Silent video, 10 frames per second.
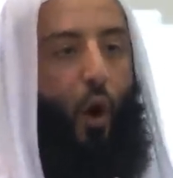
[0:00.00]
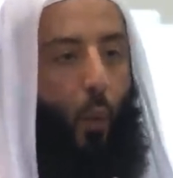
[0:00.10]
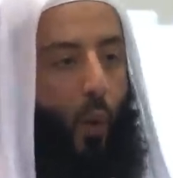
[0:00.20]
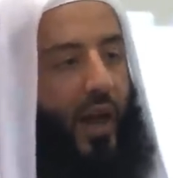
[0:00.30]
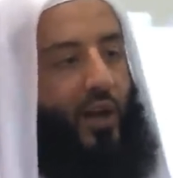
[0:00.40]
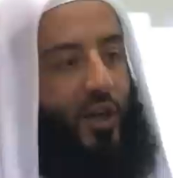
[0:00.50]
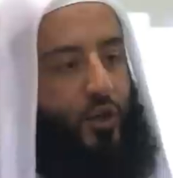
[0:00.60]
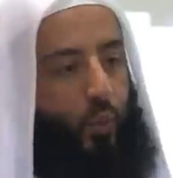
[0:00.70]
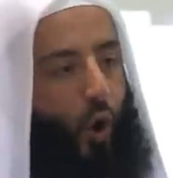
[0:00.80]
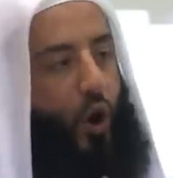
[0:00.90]
why
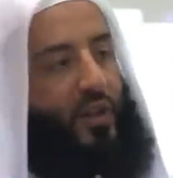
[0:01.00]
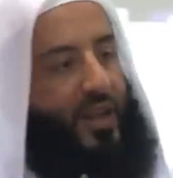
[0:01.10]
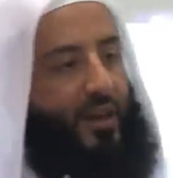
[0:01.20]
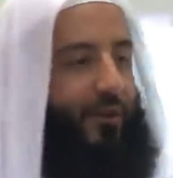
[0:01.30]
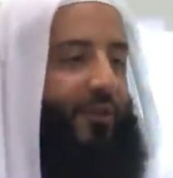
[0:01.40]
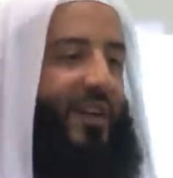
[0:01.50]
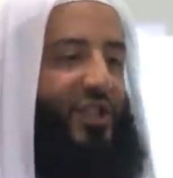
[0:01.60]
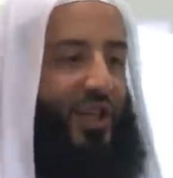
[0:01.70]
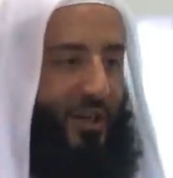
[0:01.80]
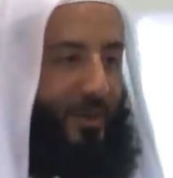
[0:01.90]
not walk there for
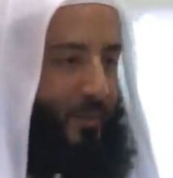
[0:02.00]
Fajr?